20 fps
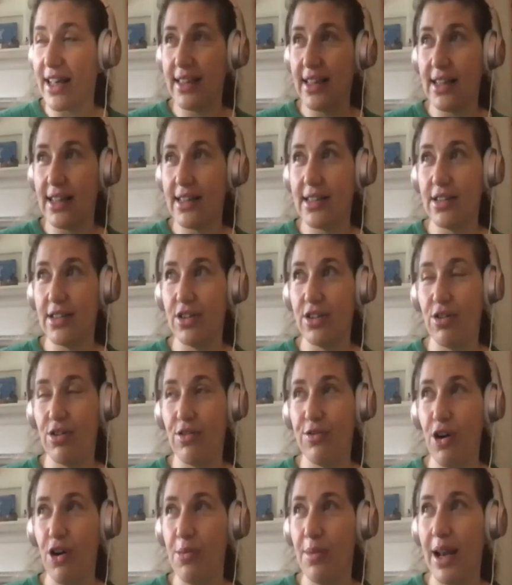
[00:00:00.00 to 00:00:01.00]
that, you know,
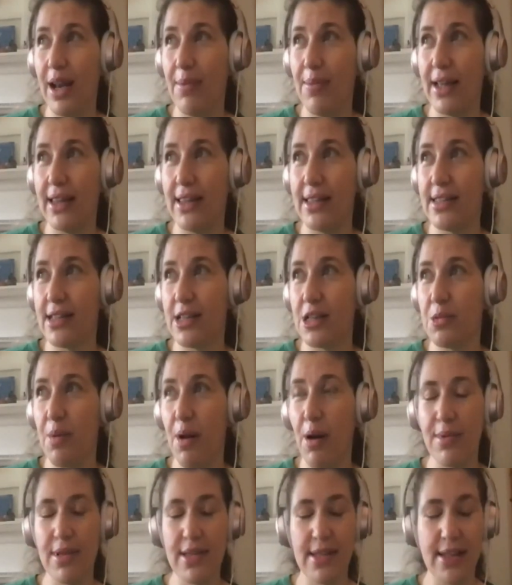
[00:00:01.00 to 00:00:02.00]
Fermilab had this
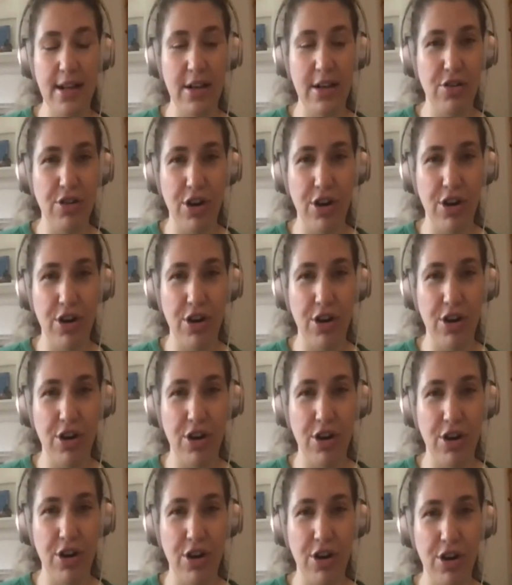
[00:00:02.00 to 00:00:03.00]
experiment and
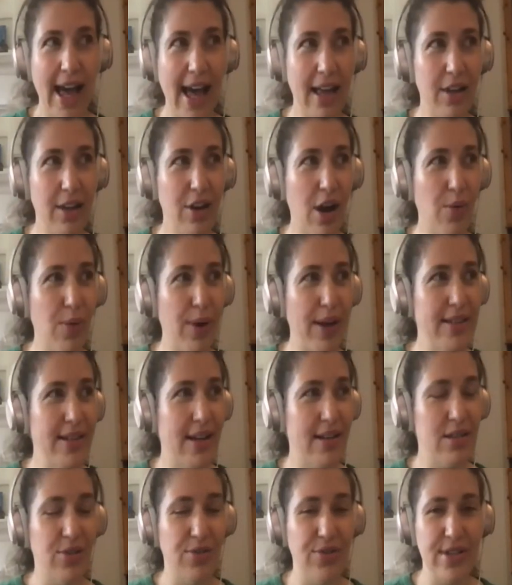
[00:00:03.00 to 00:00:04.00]
Grenoble, you know, I went
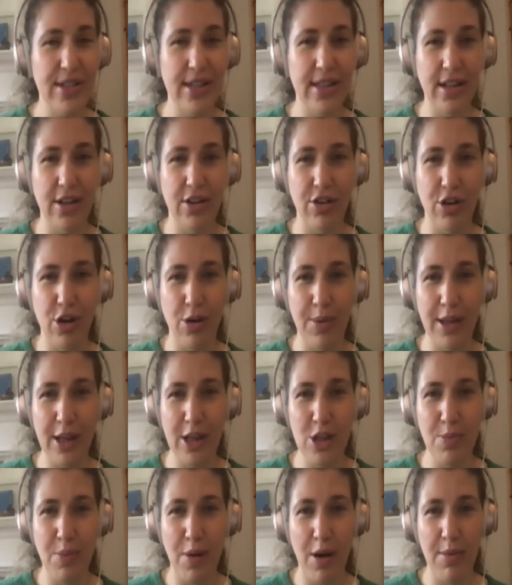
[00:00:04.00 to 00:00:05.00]
out to visit the Grenoble
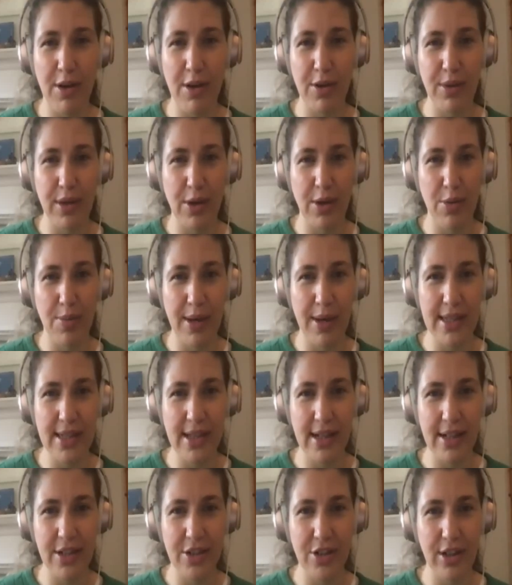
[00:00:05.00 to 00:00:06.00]
experiment where they were
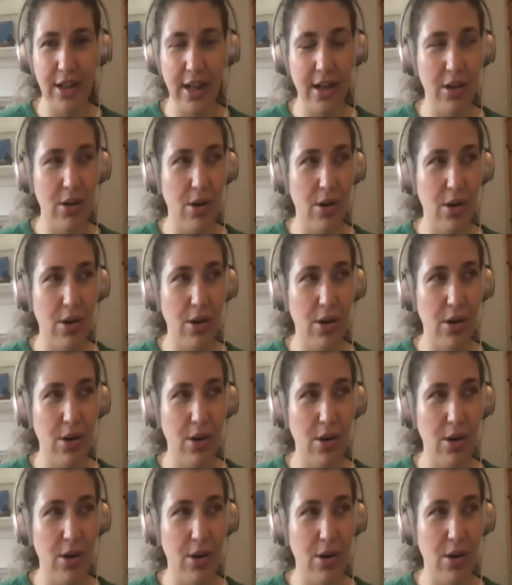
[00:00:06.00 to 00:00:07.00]
basically doing like cold
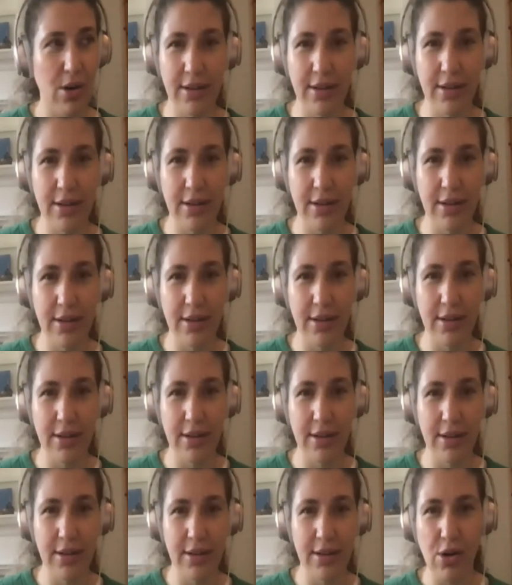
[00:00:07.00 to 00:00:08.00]
neutron. It
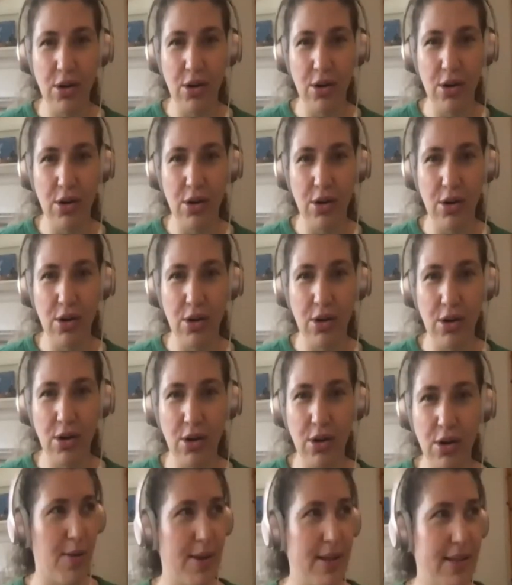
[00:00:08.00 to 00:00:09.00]
was a cold neutron
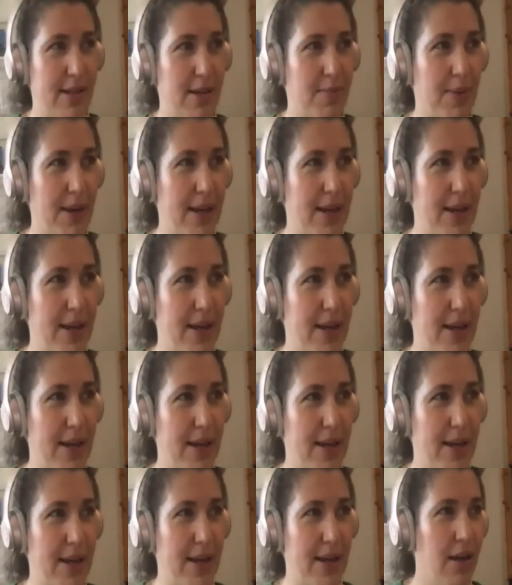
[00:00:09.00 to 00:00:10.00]
experiment and
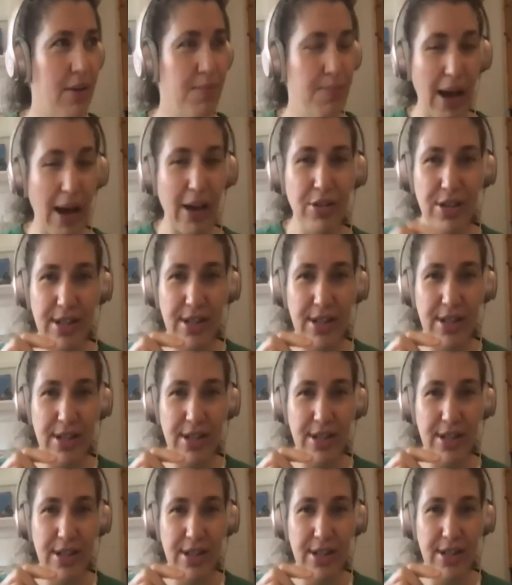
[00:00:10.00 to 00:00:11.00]
basically bouncing in
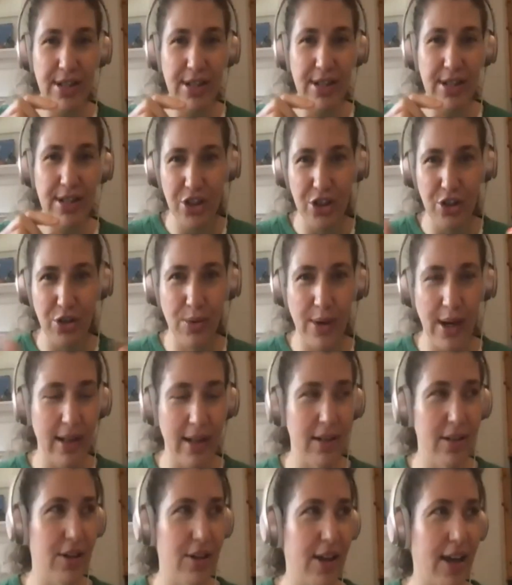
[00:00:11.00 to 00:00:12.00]
a gravitational
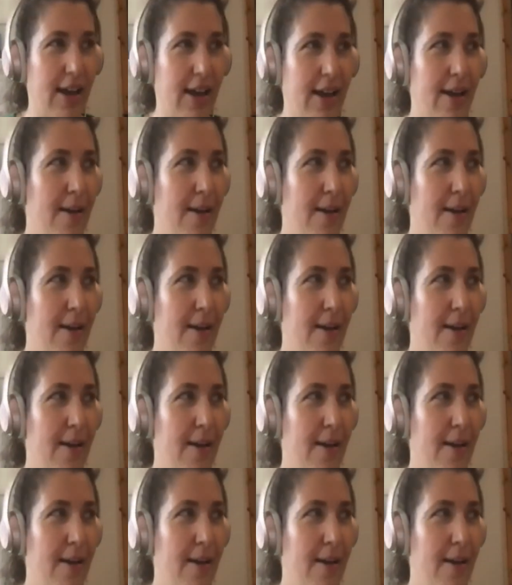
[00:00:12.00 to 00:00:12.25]
well. Okay.